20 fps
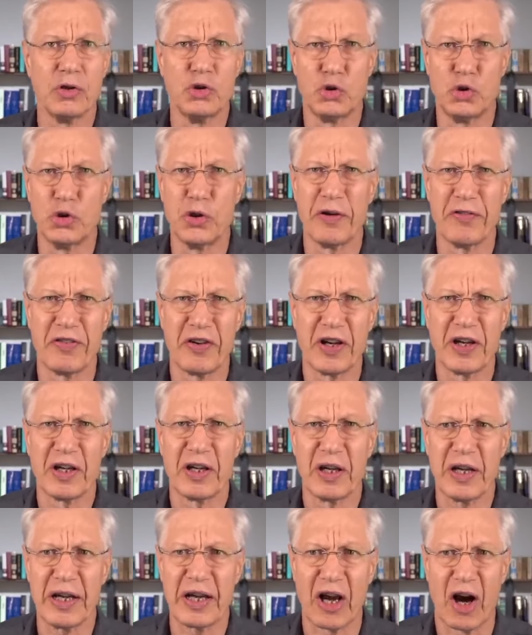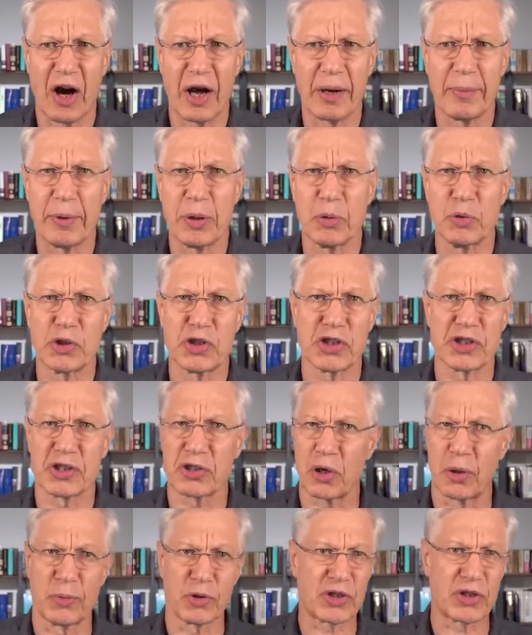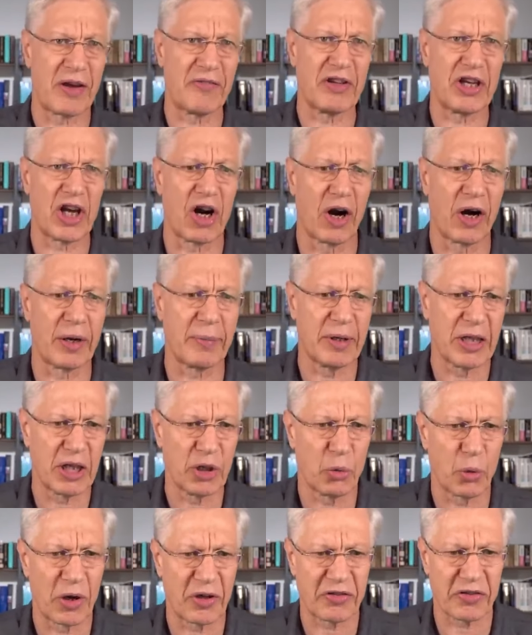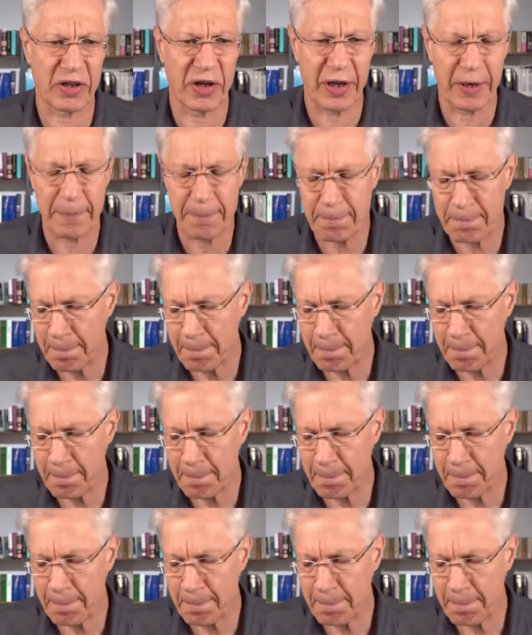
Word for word: driven economy, which is almost every economy in the West today.